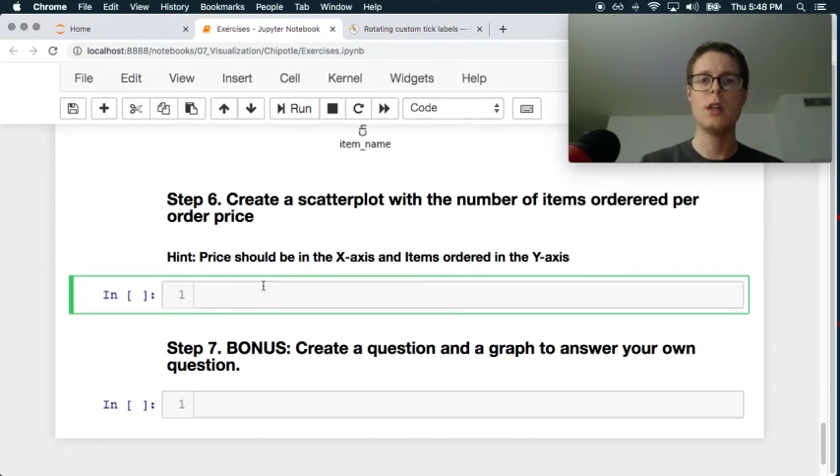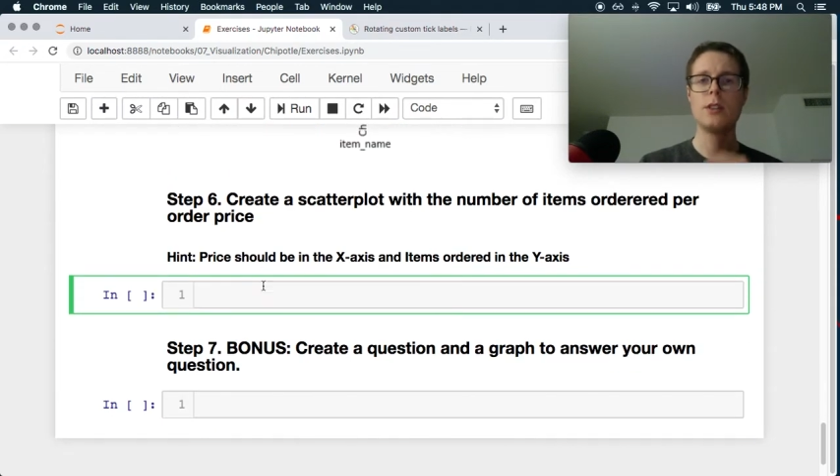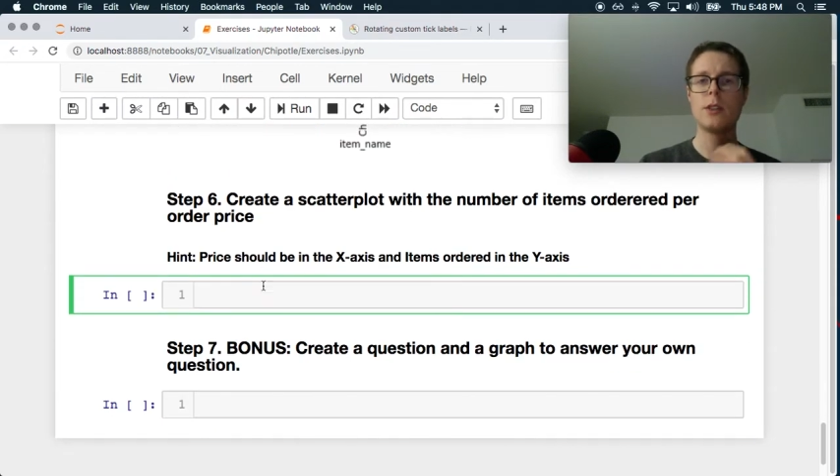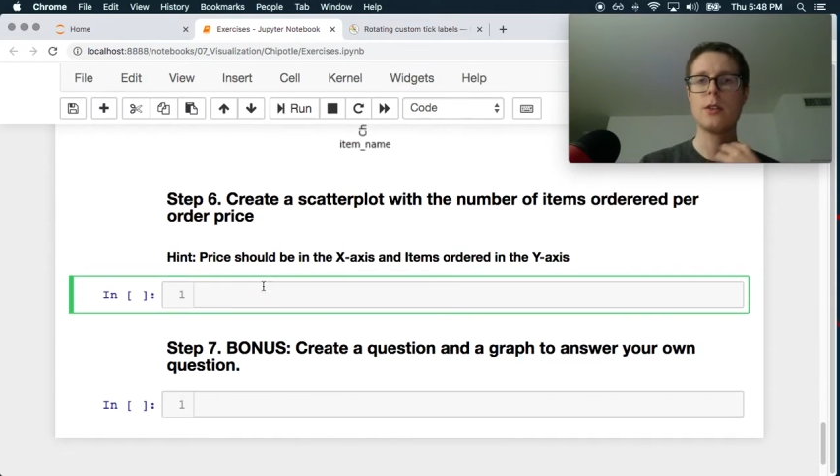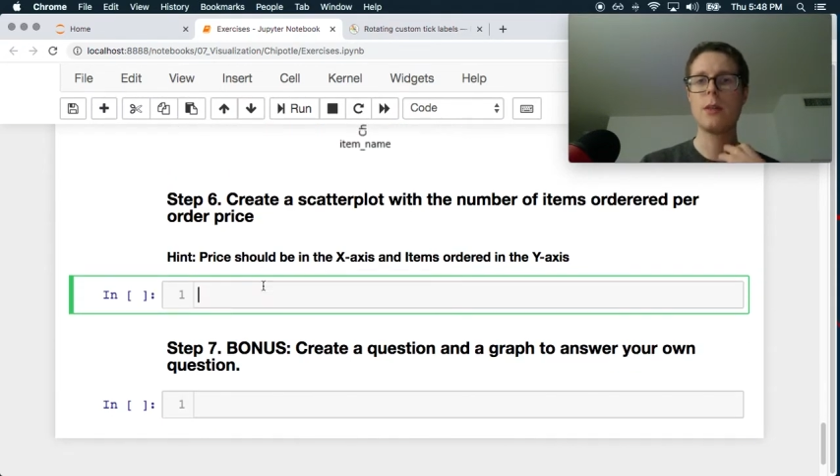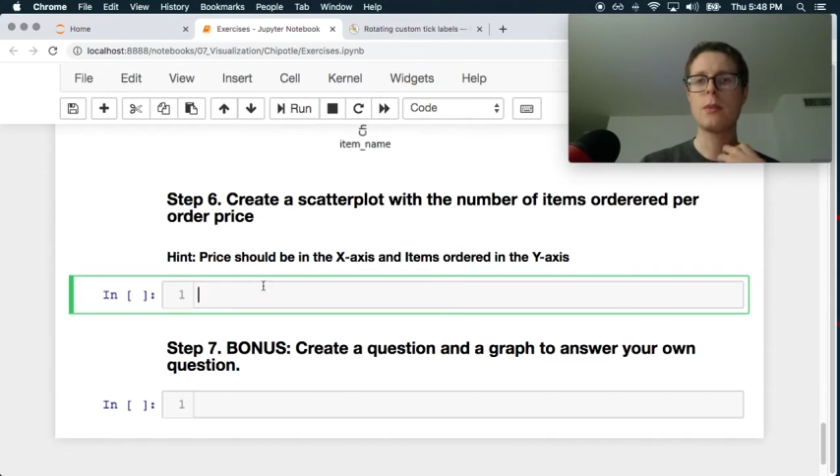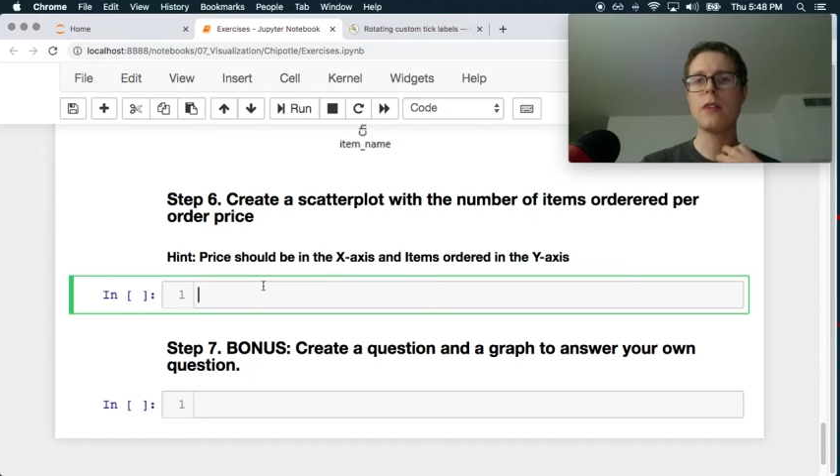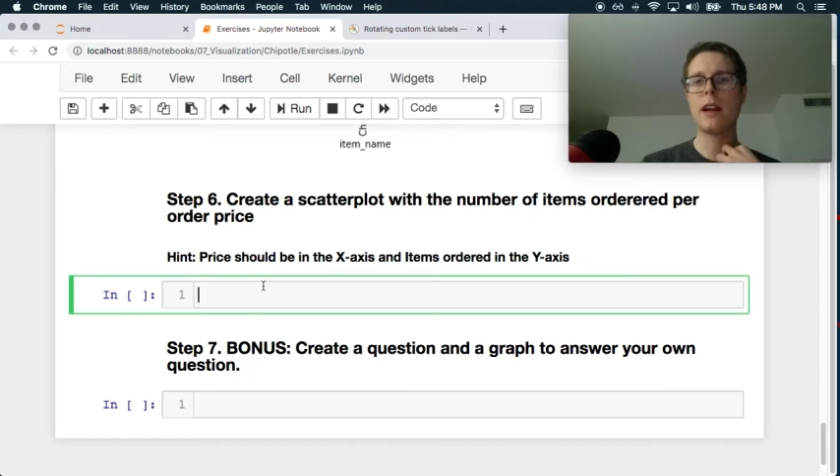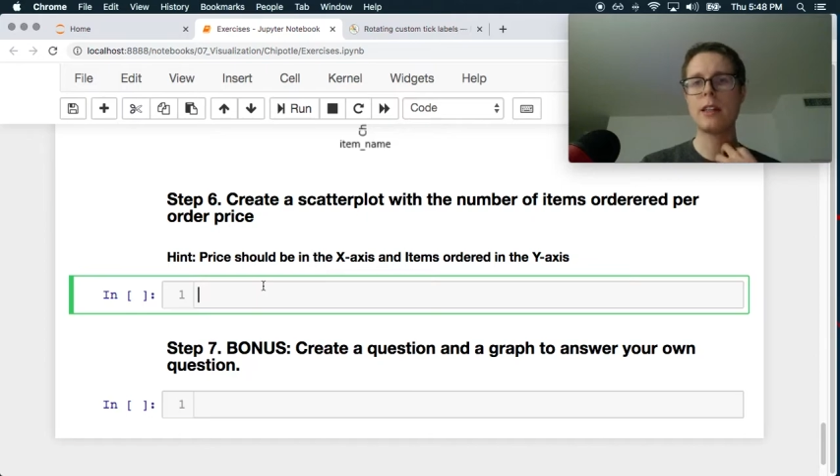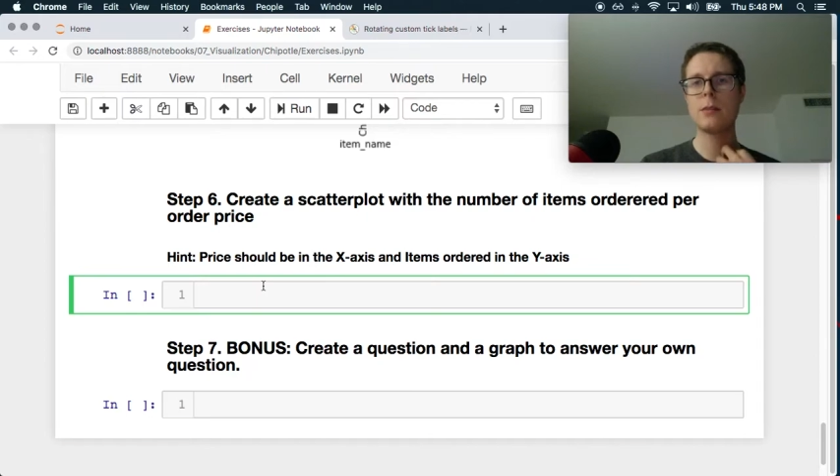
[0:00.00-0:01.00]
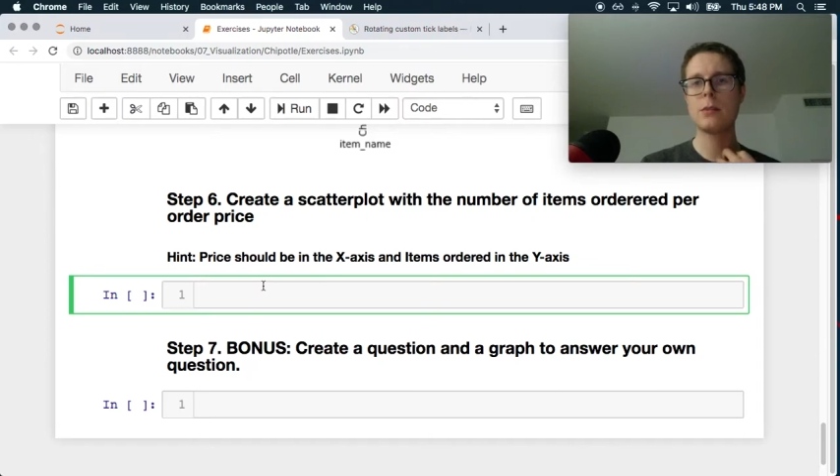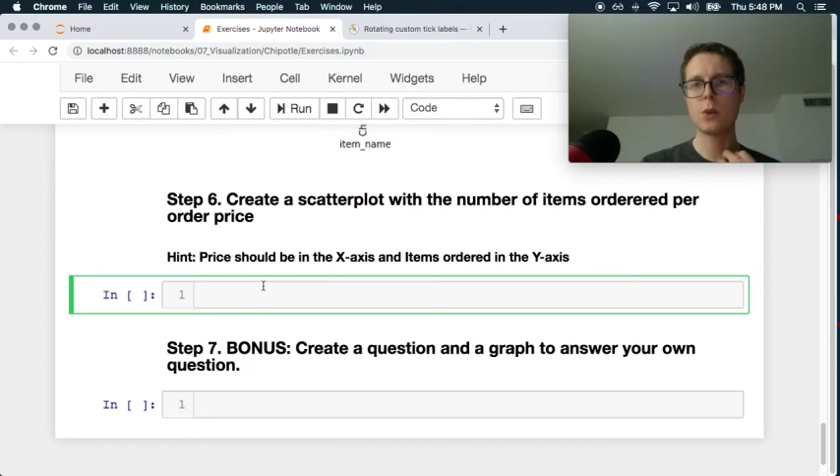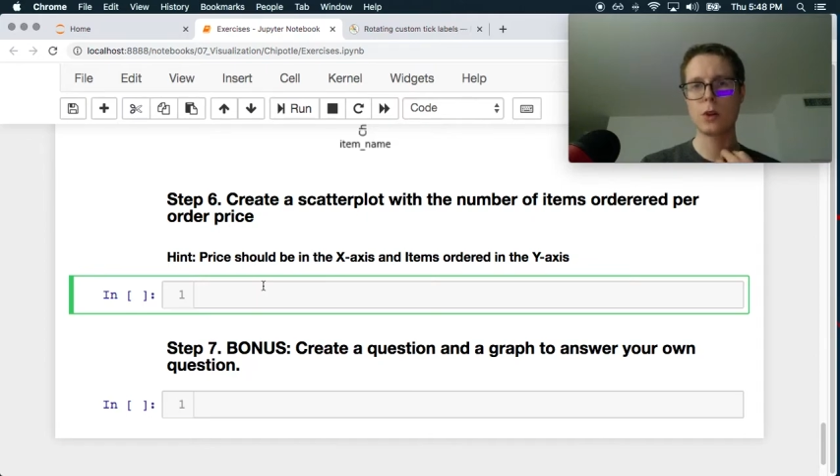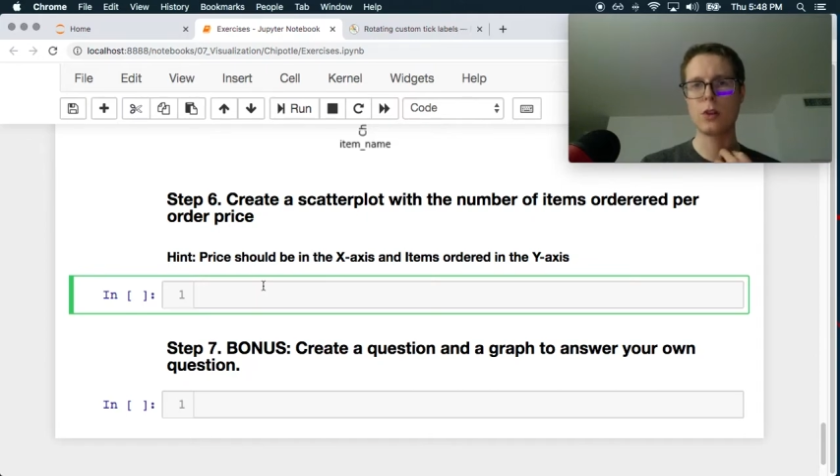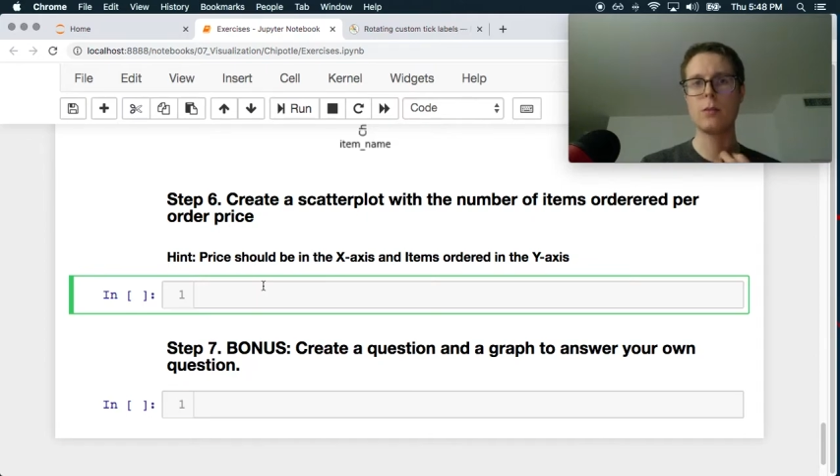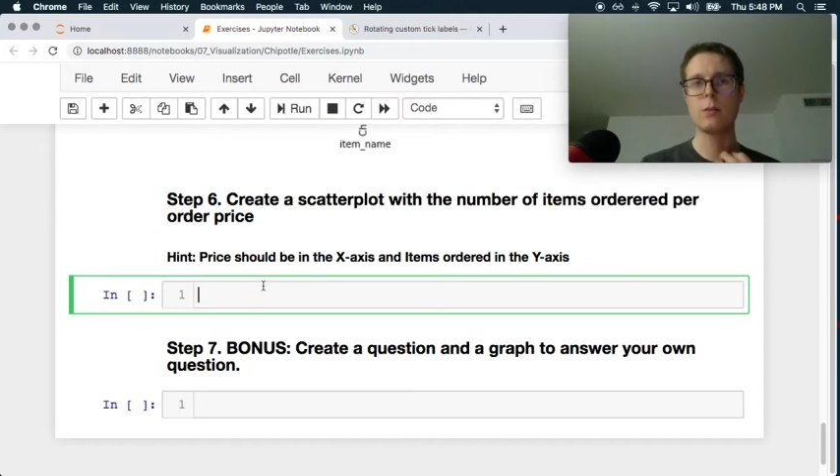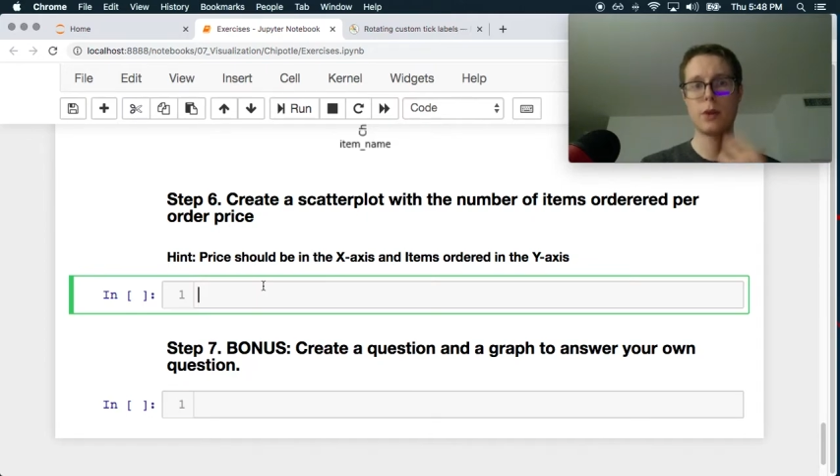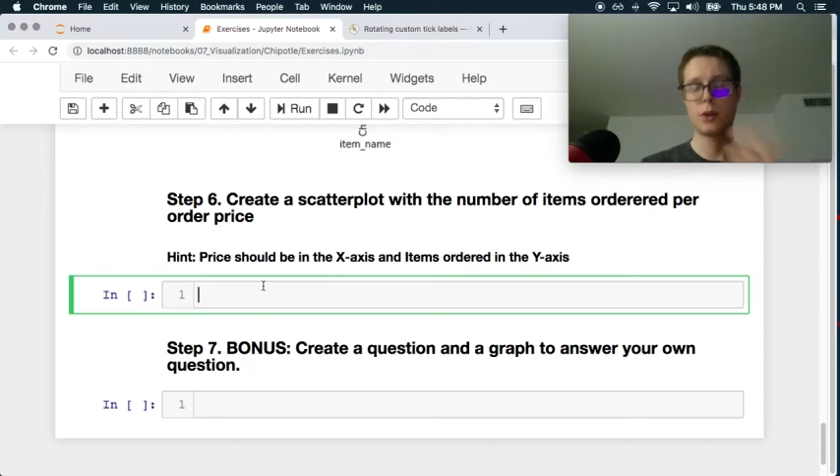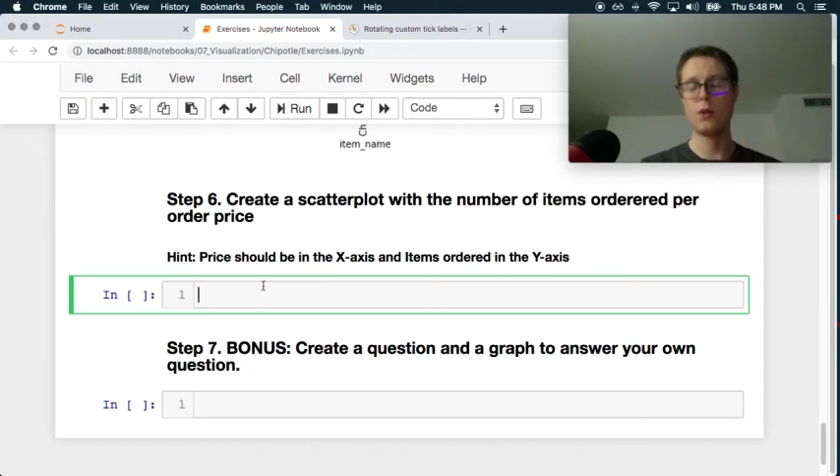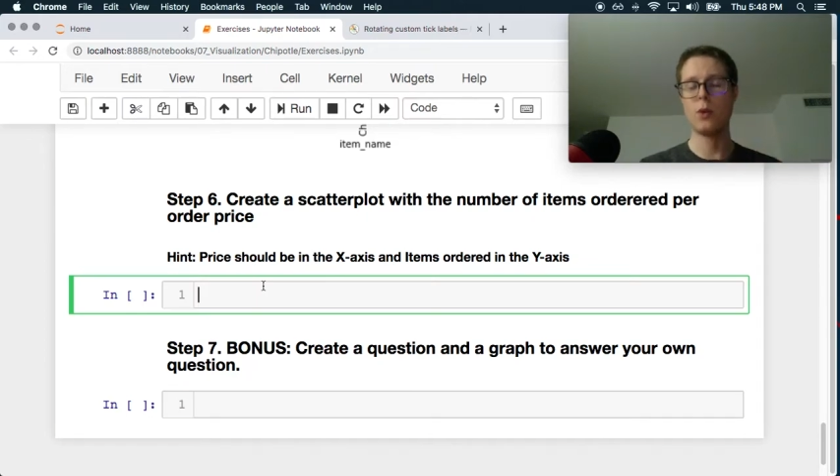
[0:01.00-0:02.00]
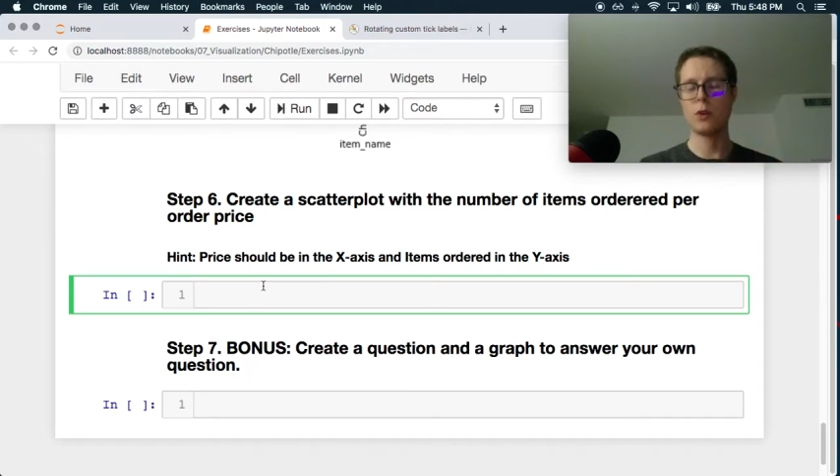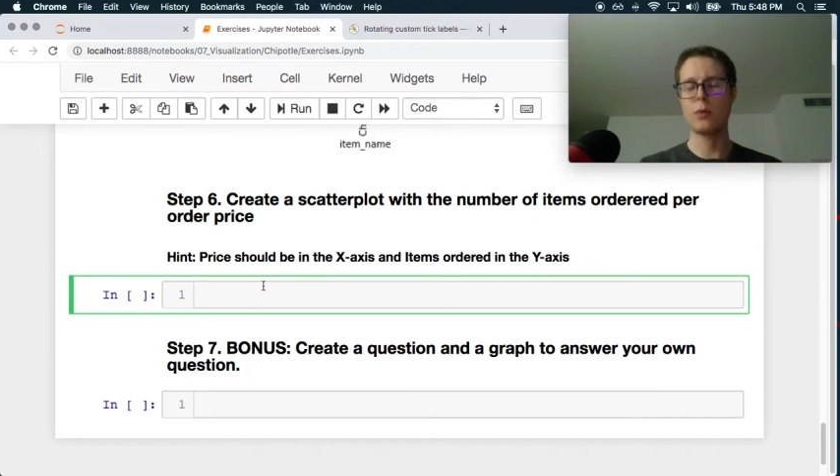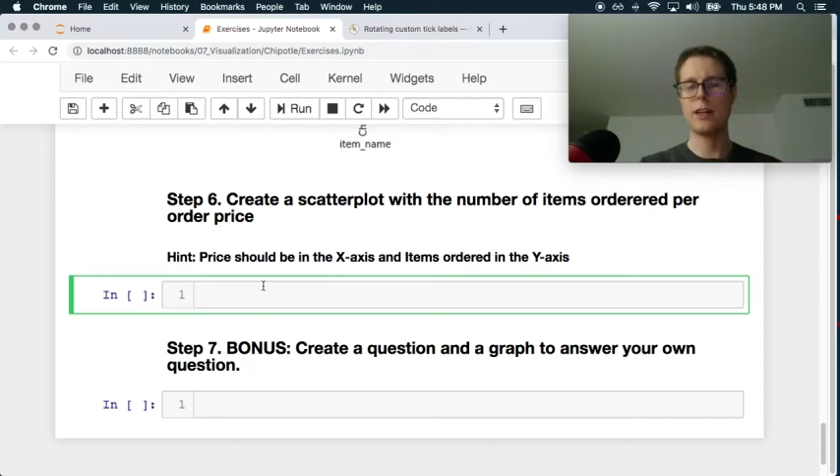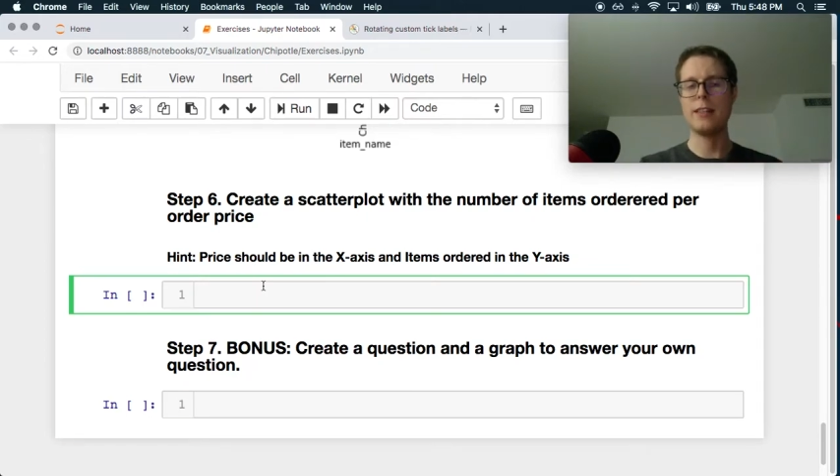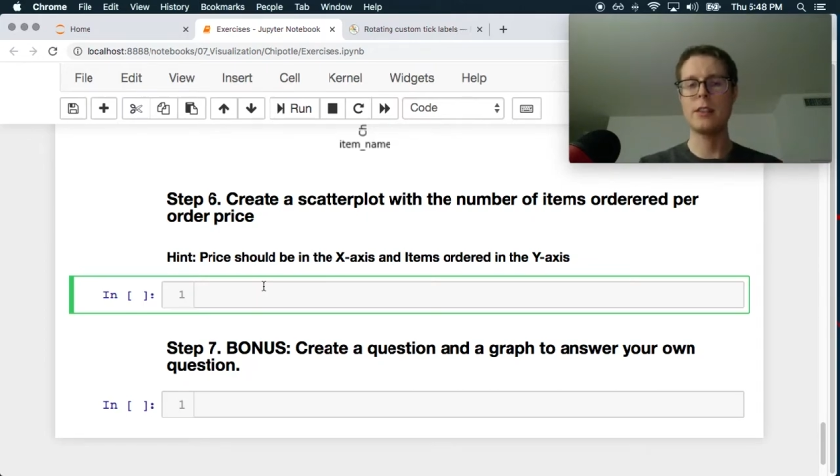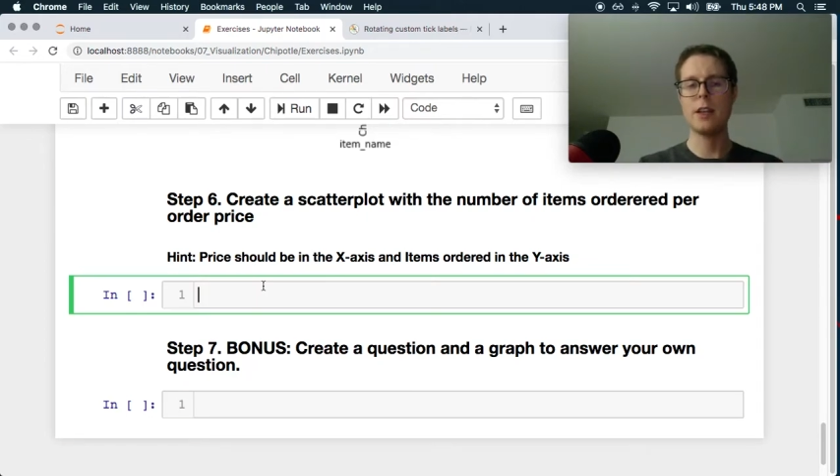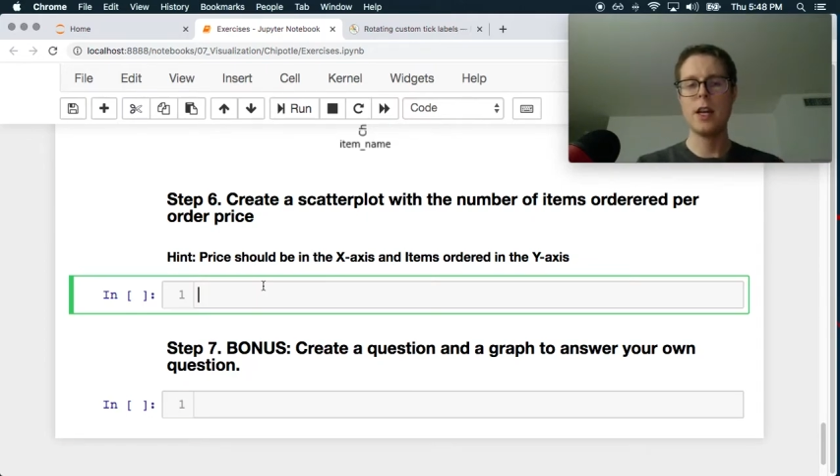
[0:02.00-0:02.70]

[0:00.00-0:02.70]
So number of items ordered per order price.